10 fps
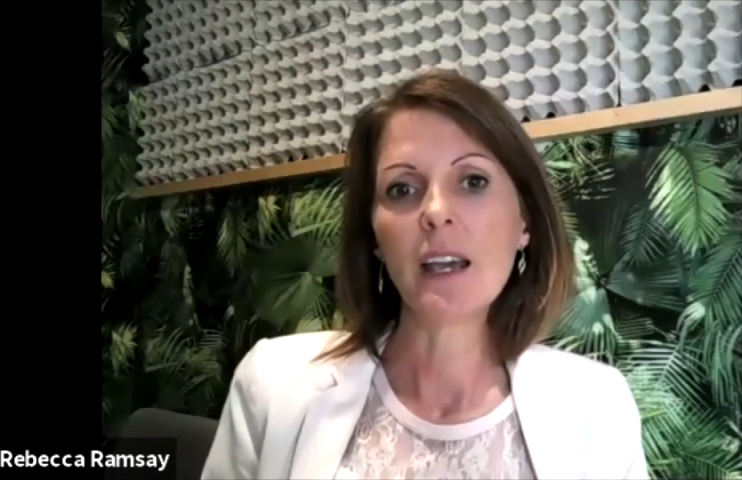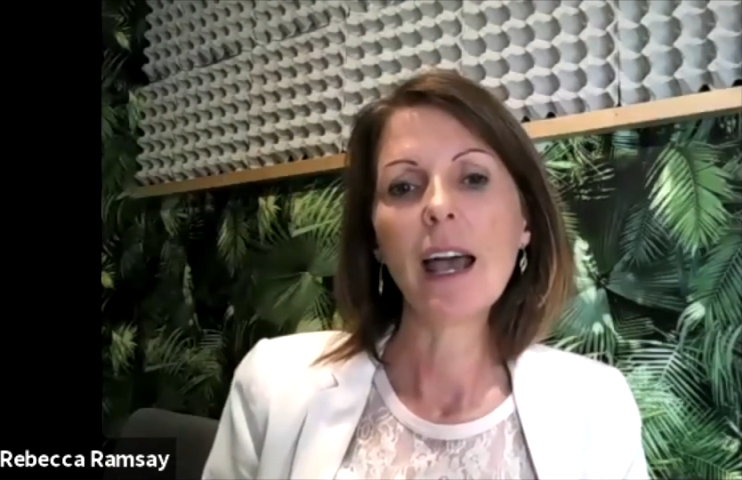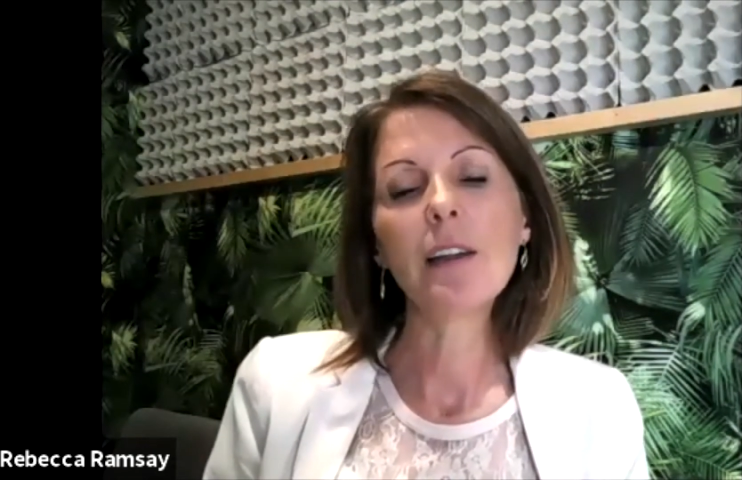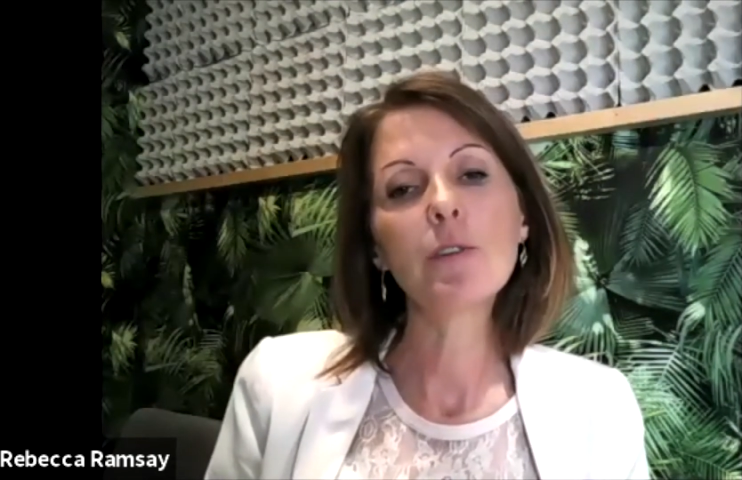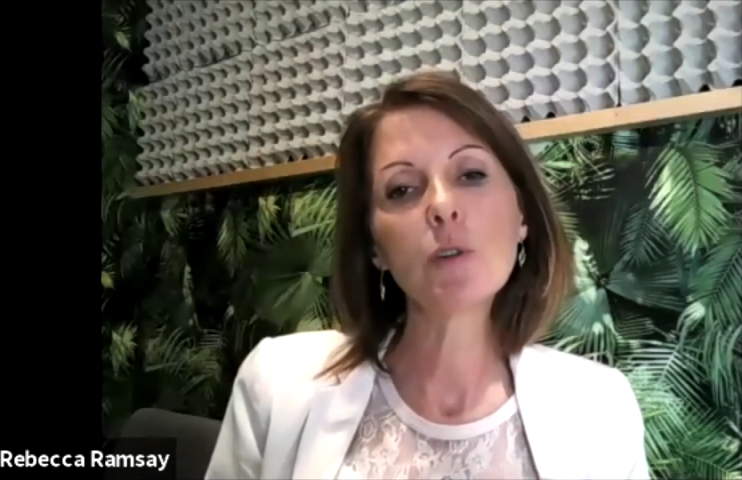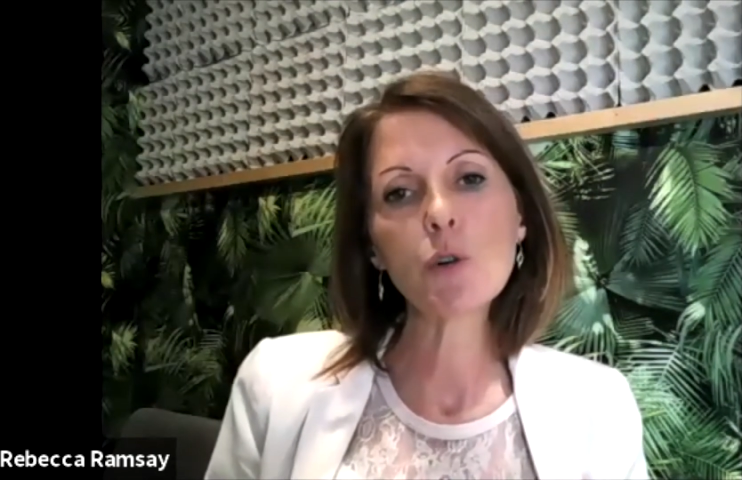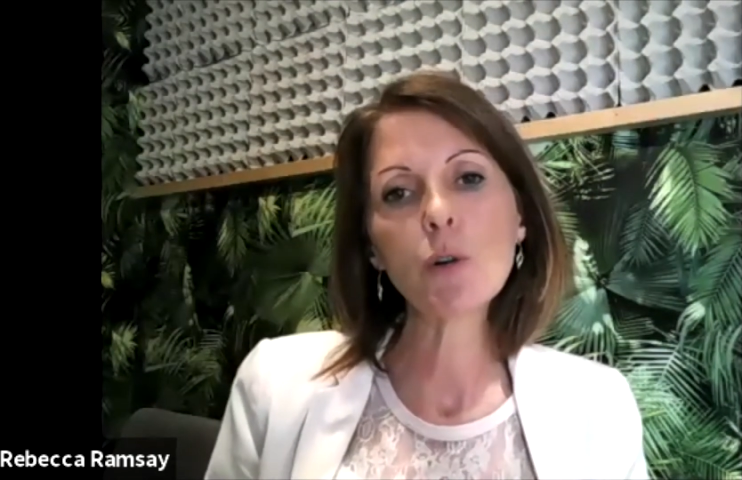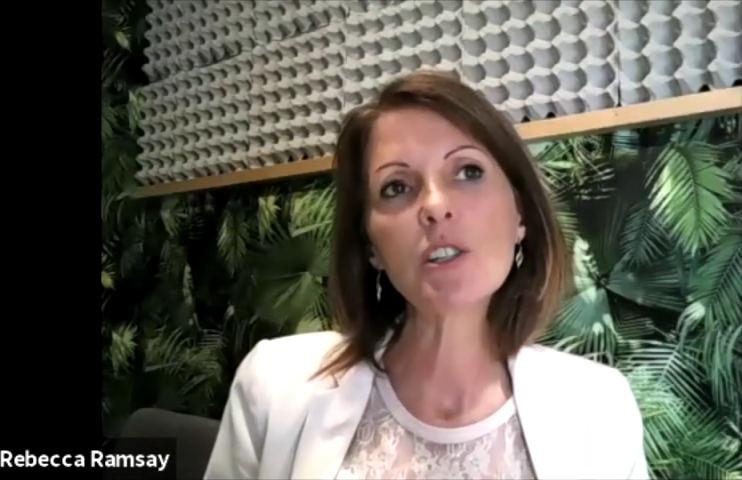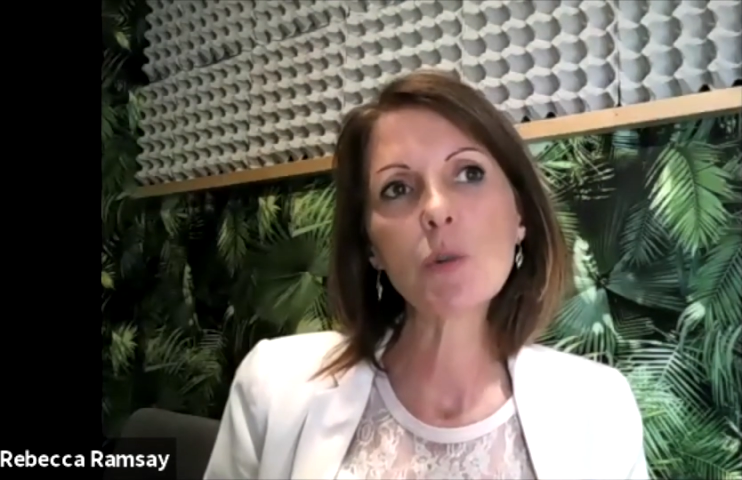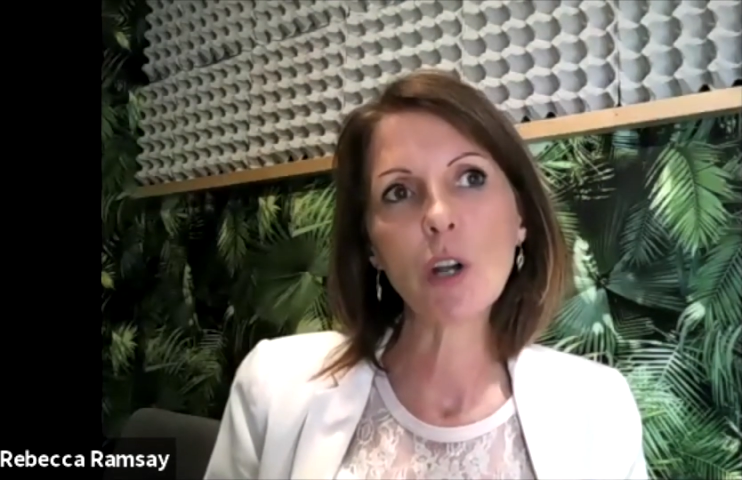And if you're
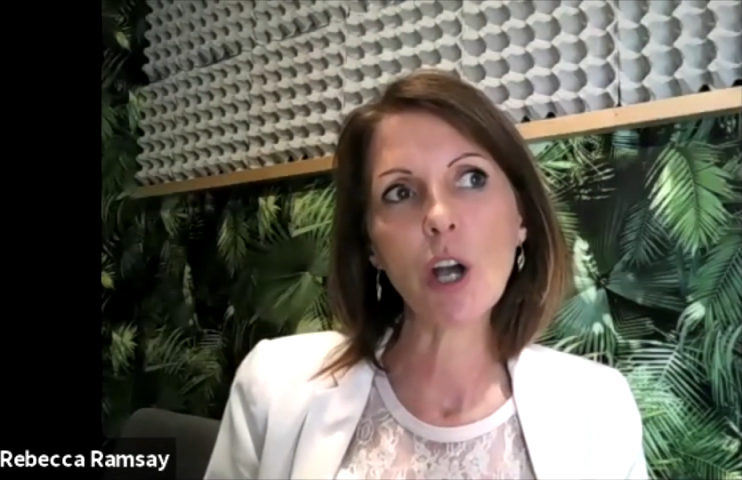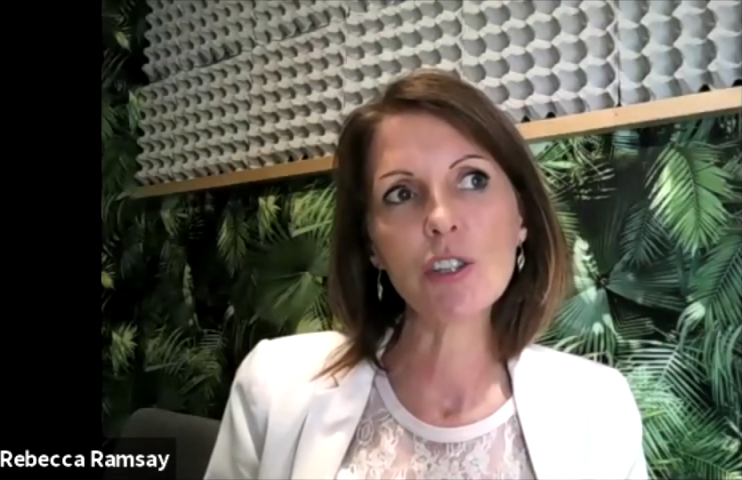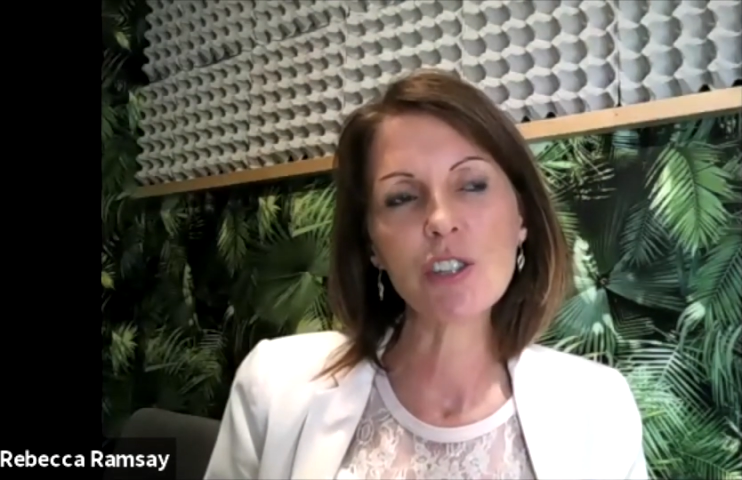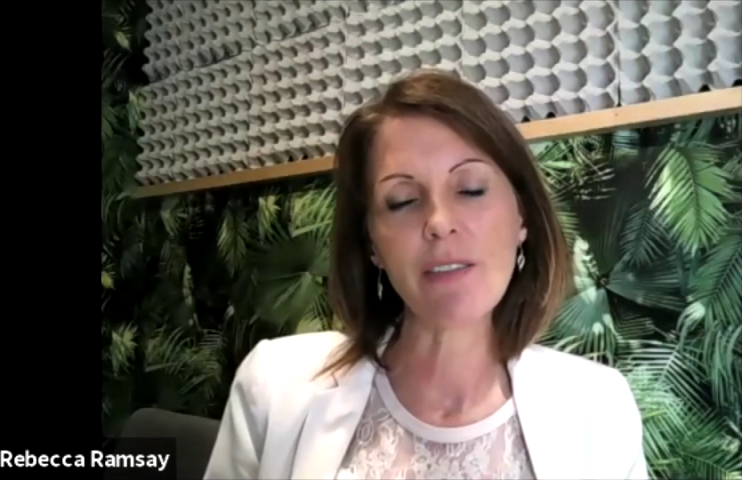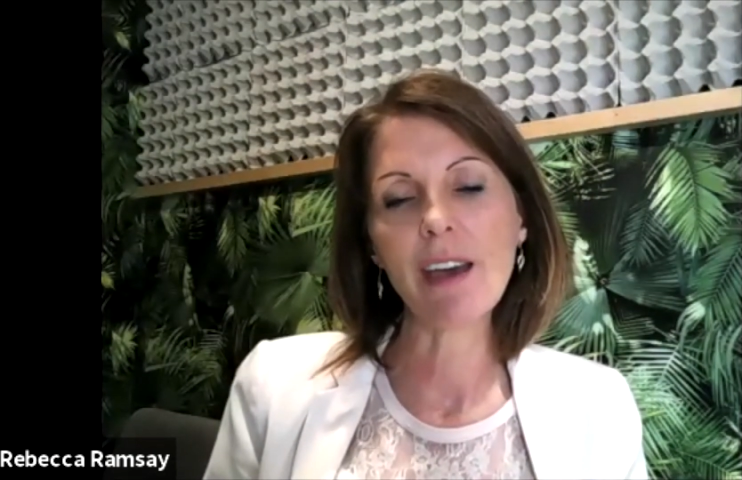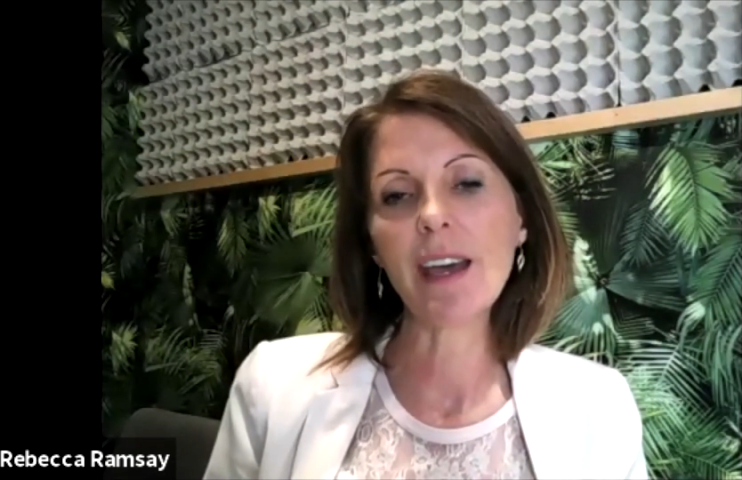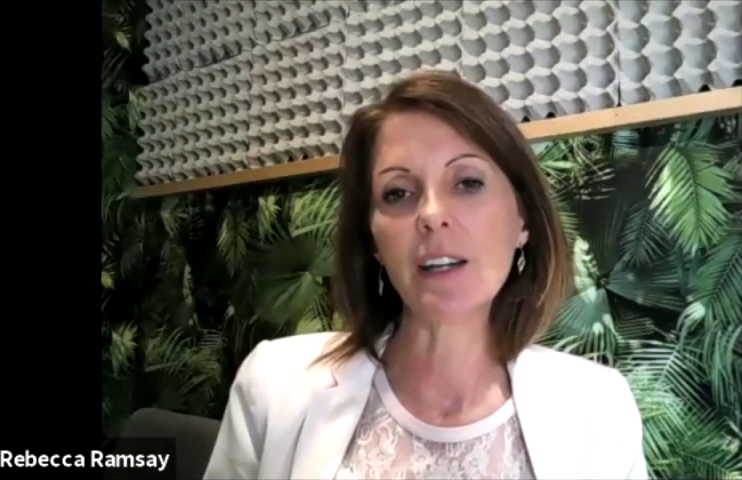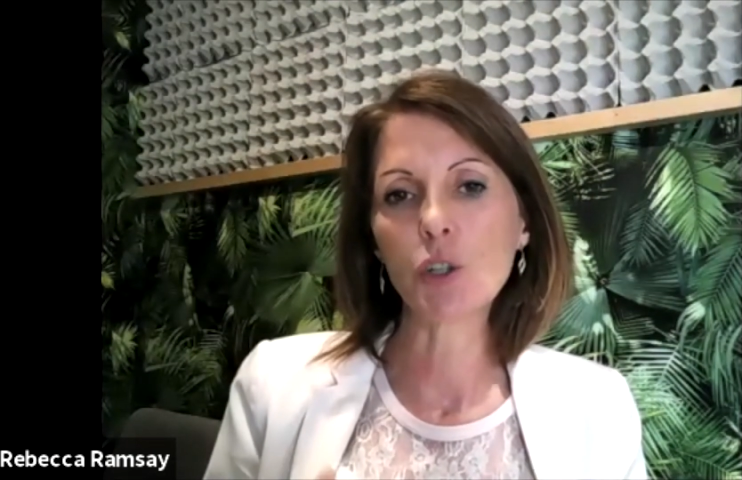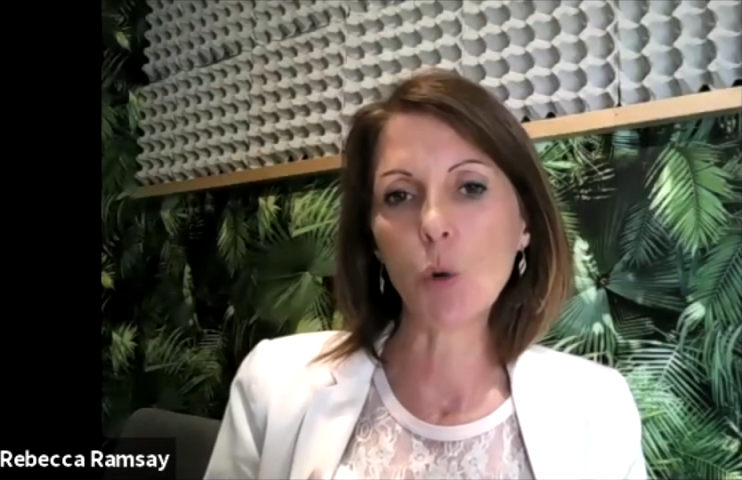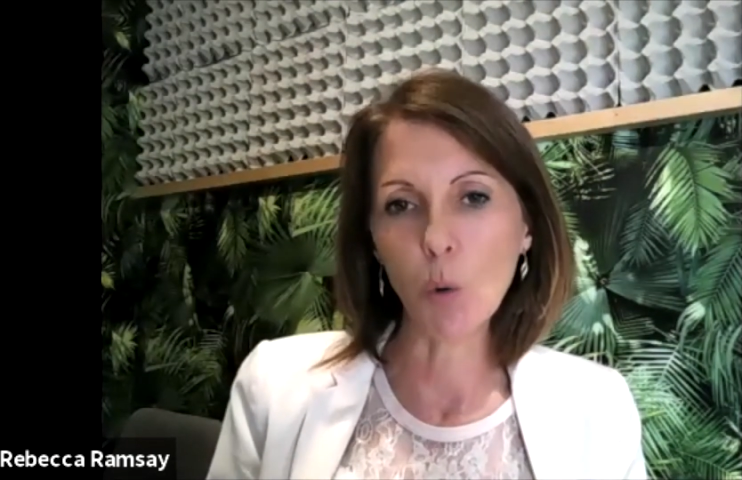talking to a coach and they are
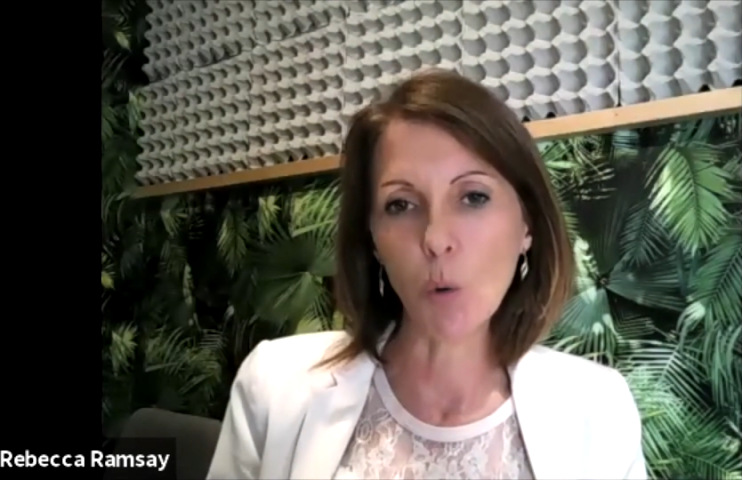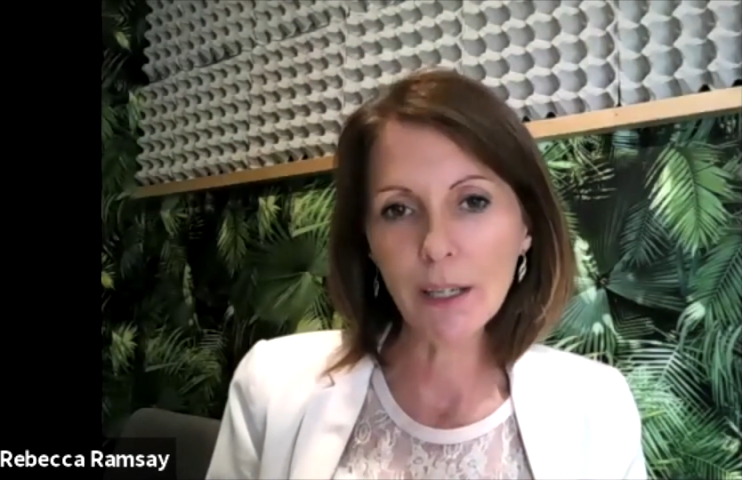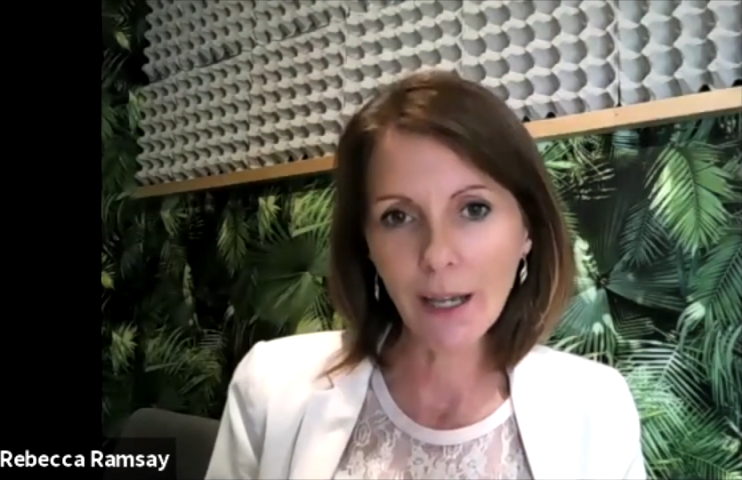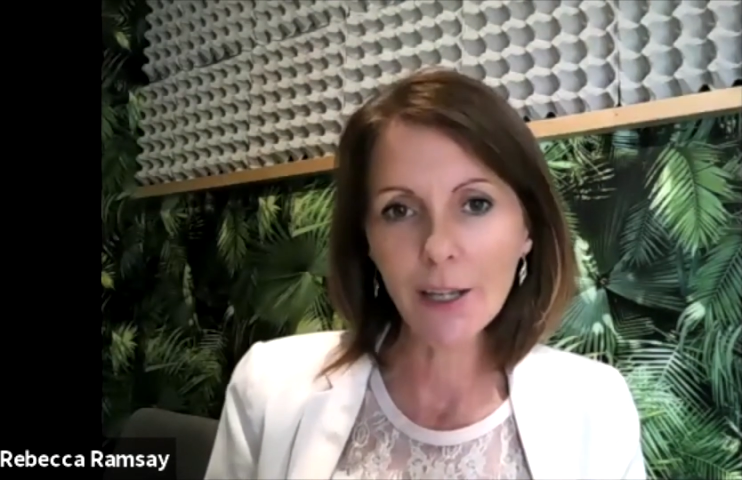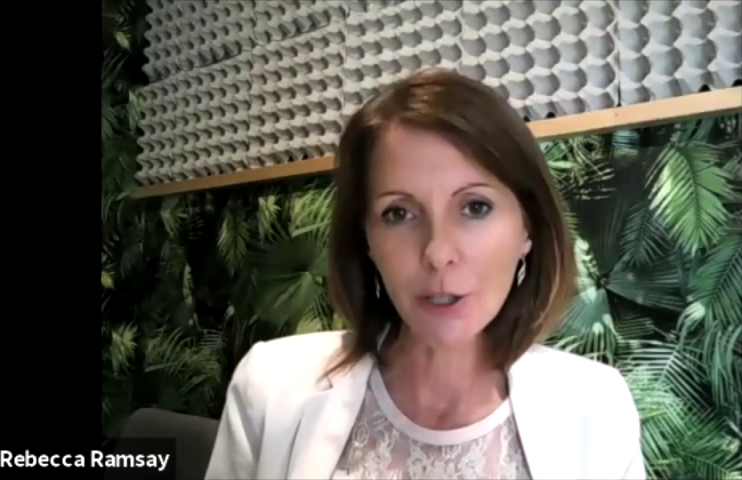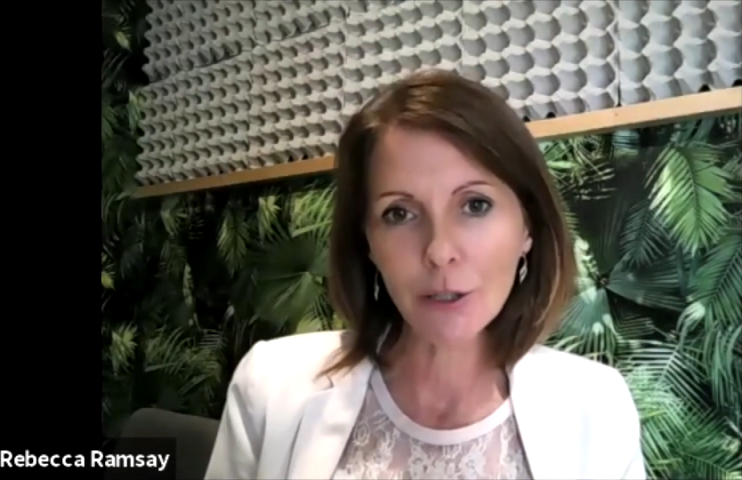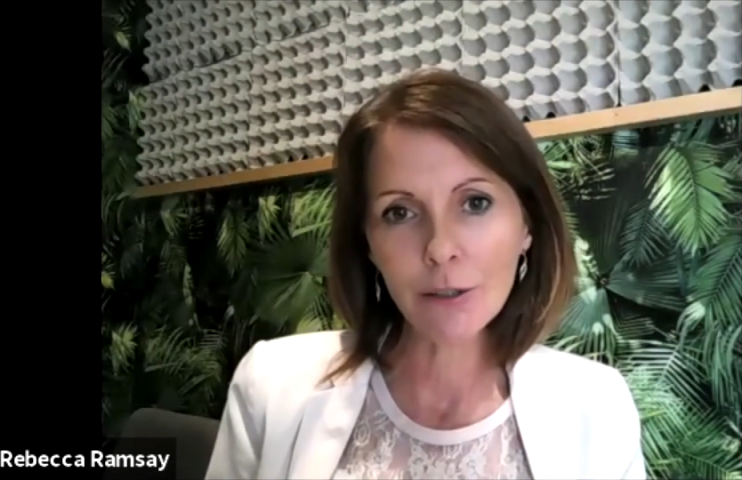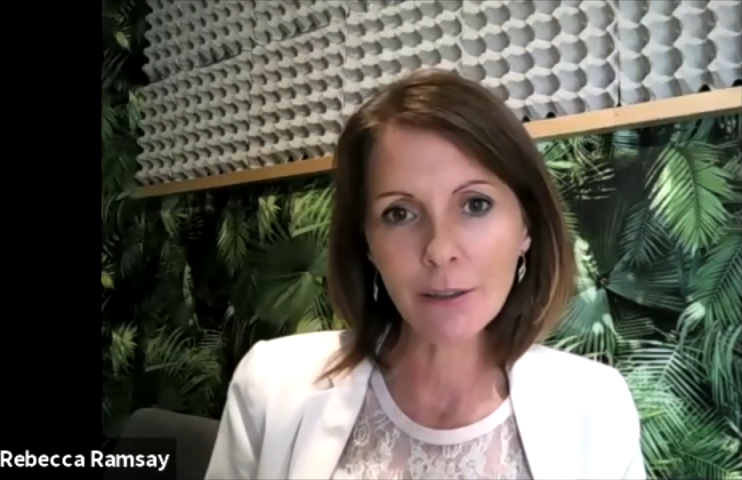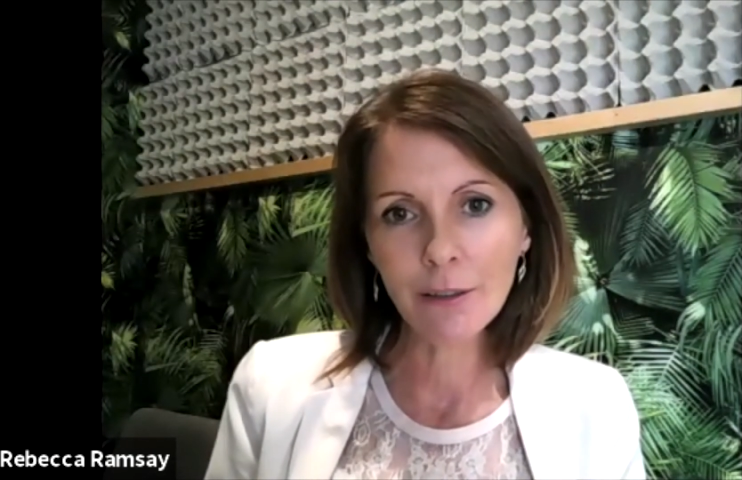talking at you,